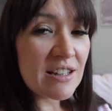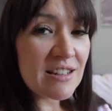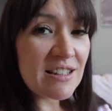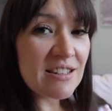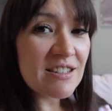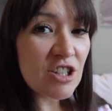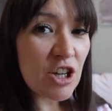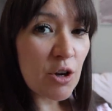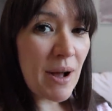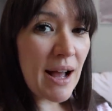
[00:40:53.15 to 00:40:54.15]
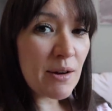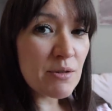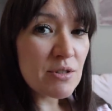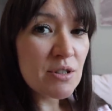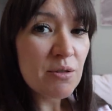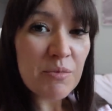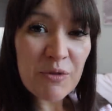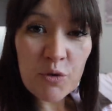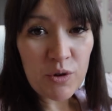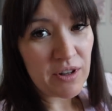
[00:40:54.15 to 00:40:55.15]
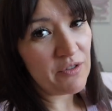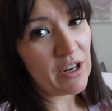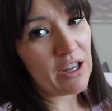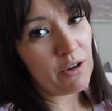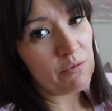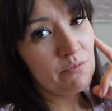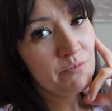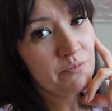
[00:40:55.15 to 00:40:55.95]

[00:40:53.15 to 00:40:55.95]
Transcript: needs to go out before this video.